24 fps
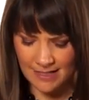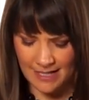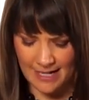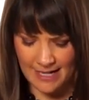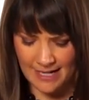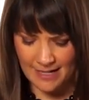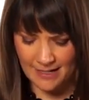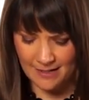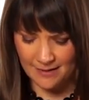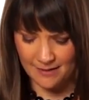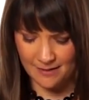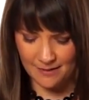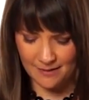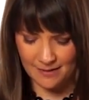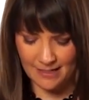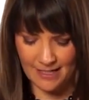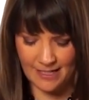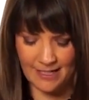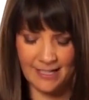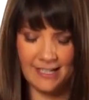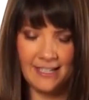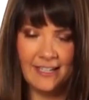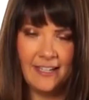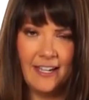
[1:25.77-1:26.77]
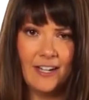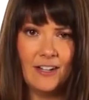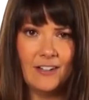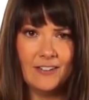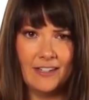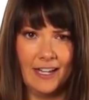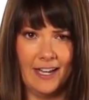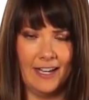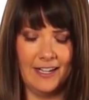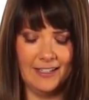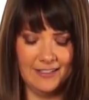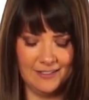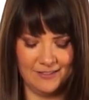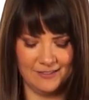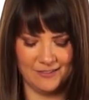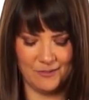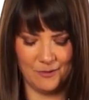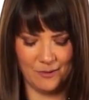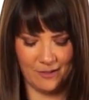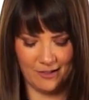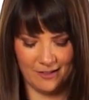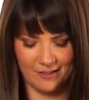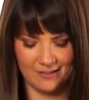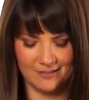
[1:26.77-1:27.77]
and getting yelled at
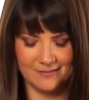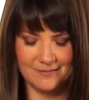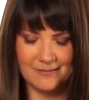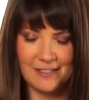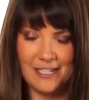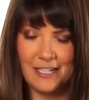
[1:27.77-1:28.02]
or